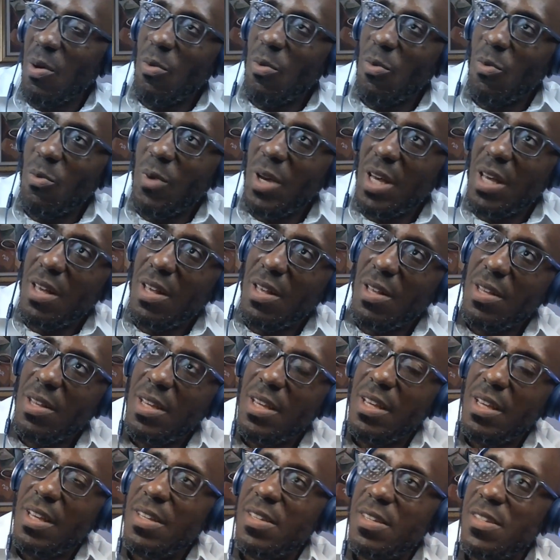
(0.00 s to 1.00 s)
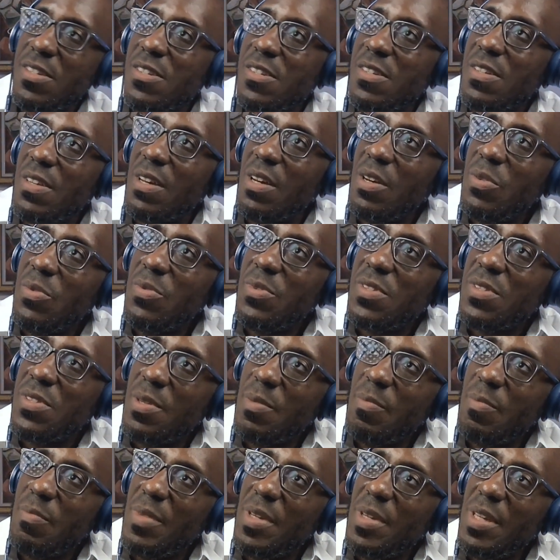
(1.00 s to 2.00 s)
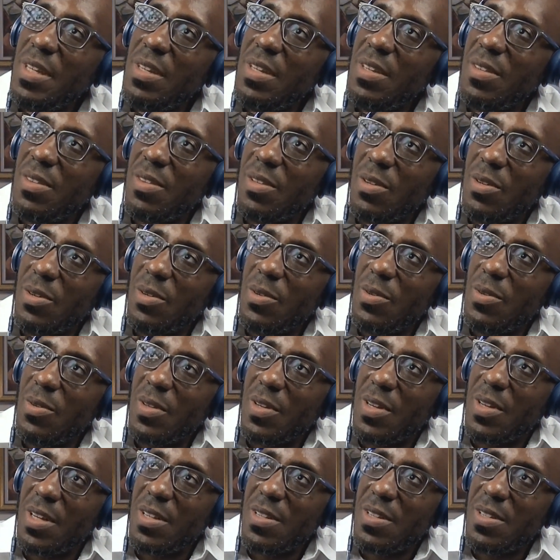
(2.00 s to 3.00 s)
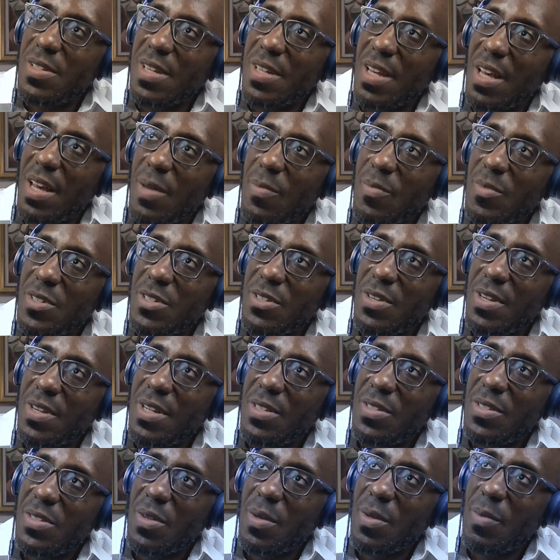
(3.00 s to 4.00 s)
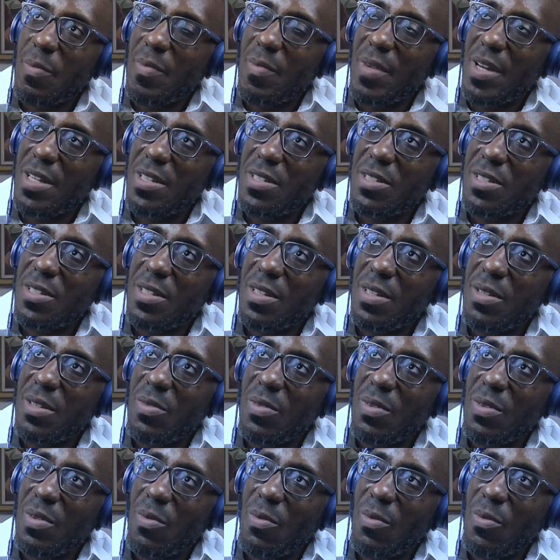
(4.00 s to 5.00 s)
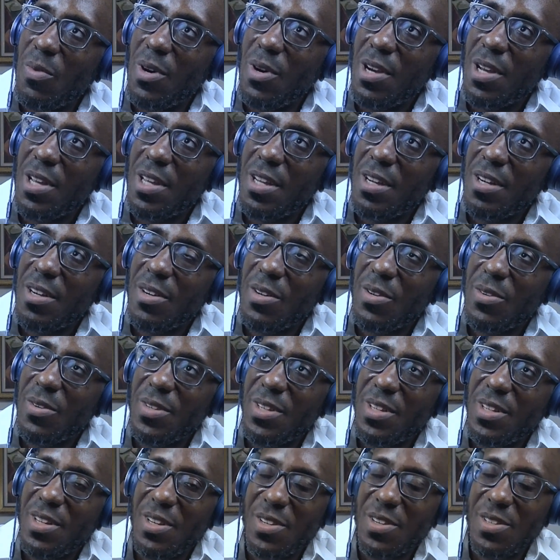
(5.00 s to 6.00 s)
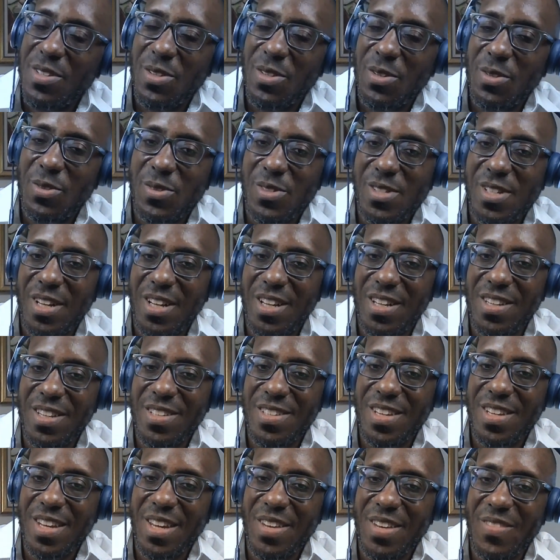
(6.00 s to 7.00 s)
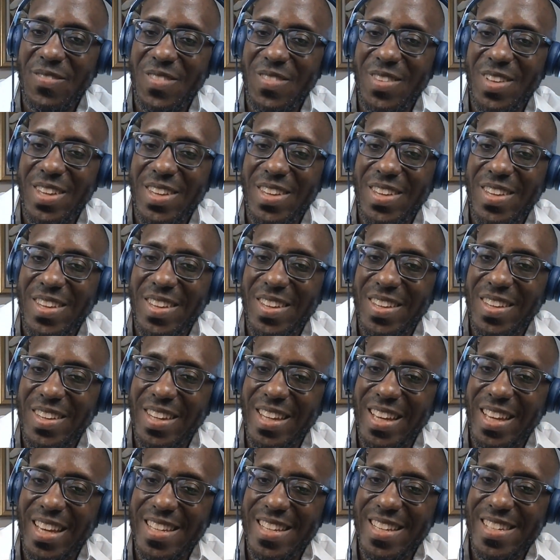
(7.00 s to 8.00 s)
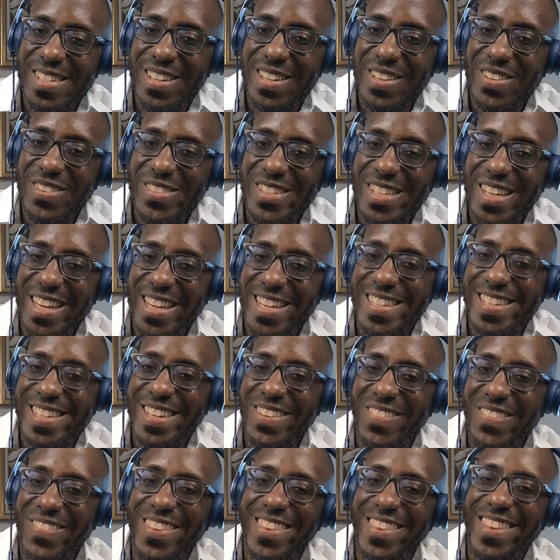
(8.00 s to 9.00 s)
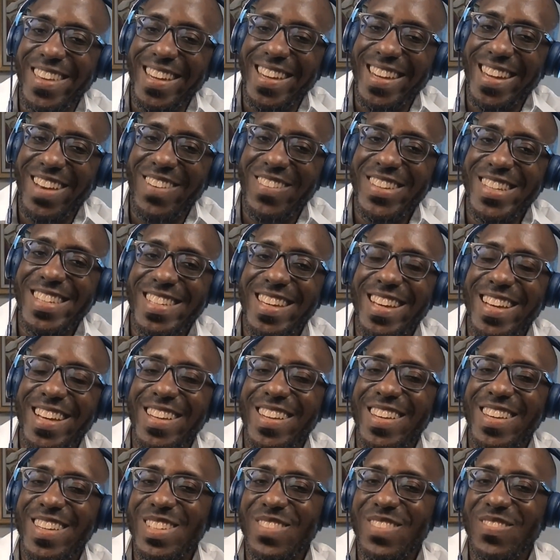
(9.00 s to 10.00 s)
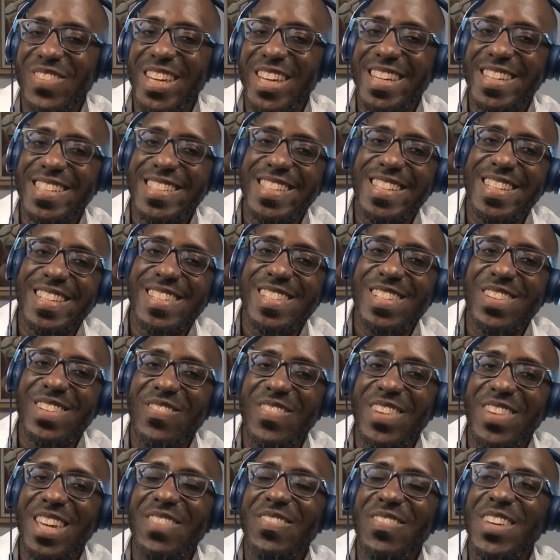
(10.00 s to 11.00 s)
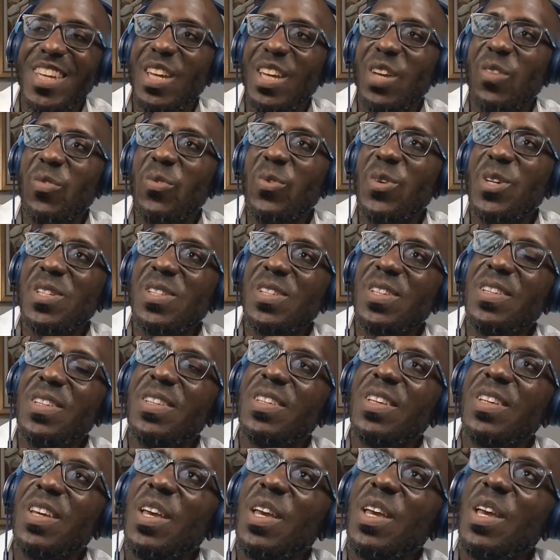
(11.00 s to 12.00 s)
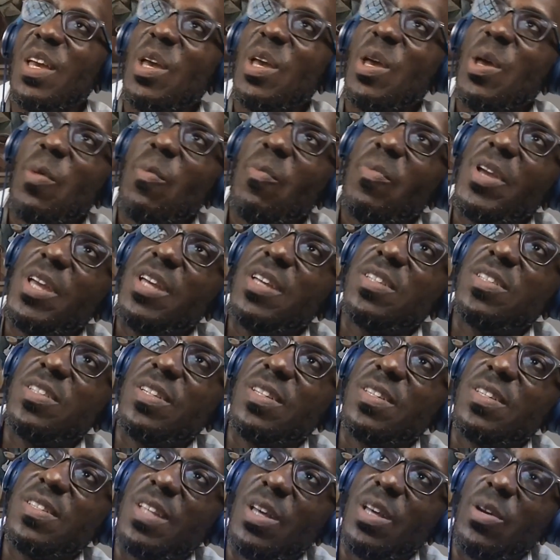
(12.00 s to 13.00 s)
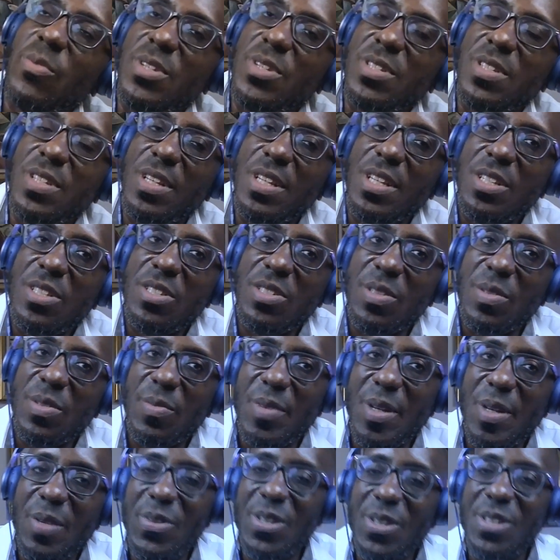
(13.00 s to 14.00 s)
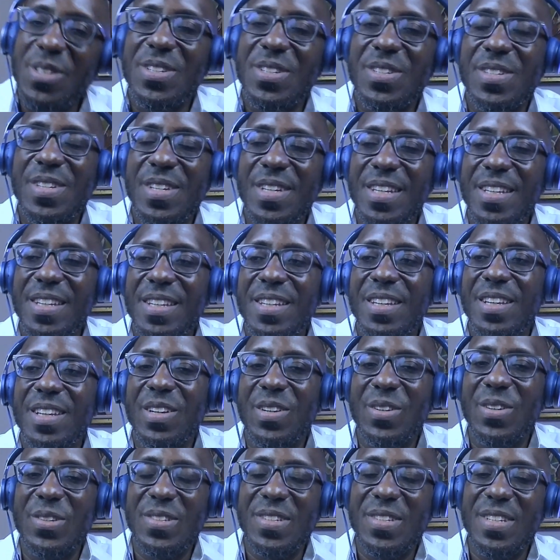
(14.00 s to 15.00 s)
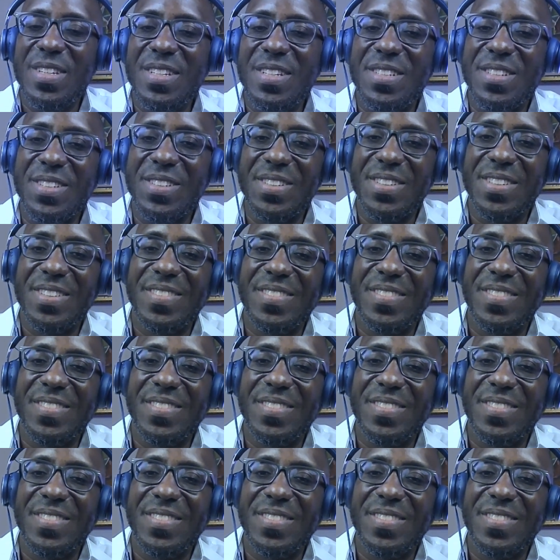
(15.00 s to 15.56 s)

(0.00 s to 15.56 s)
Well, it sounds to me though, because I'm trying to imagine walking around on your toes all the time. That sounds like something that would take a lot of patience. So maybe it wasn't patience that was the issue. Maybe you just needed a good teacher.